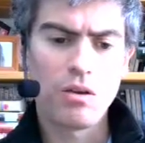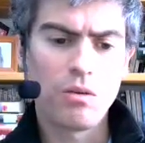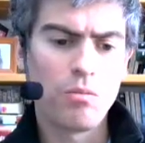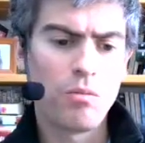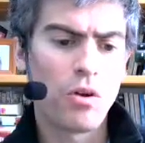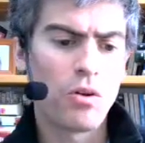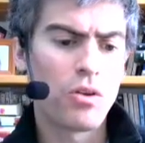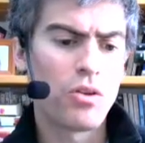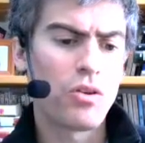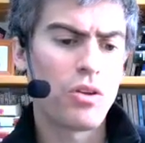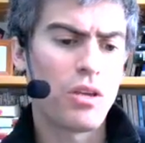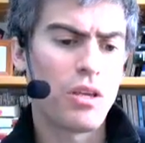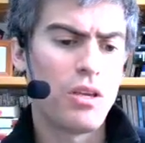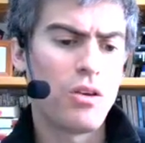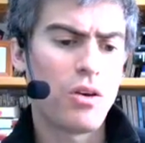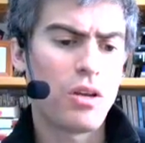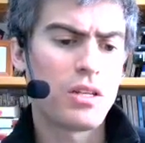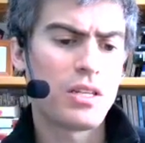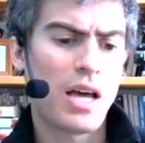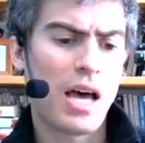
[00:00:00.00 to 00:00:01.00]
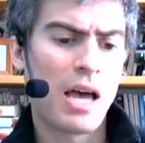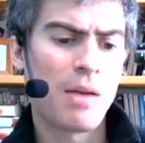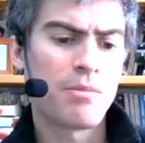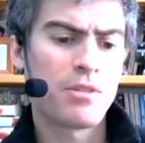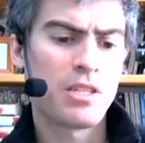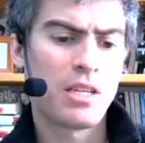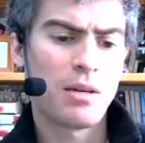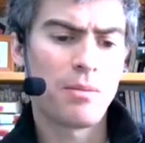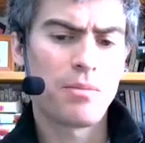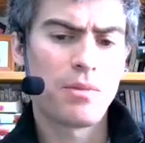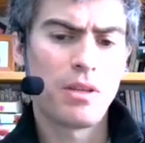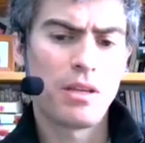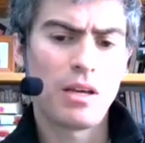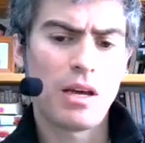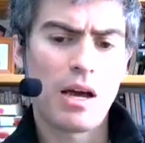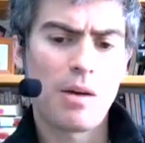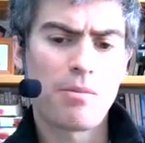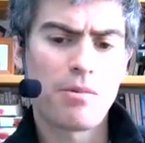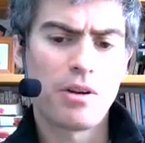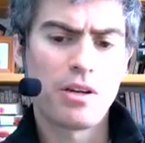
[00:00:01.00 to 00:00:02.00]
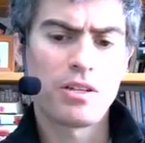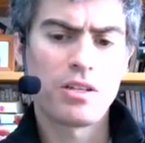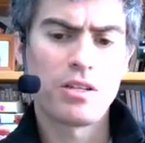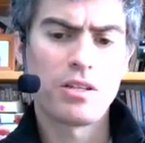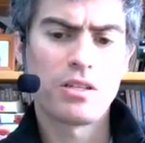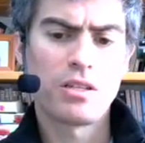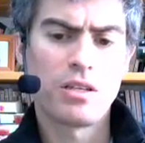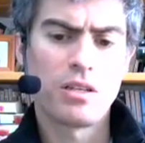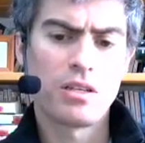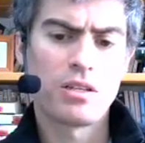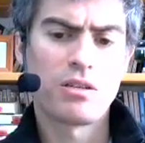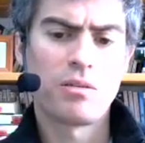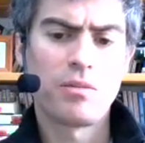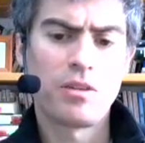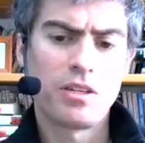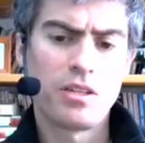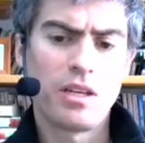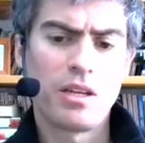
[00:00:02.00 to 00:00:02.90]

you can timestamp the operations in a distributed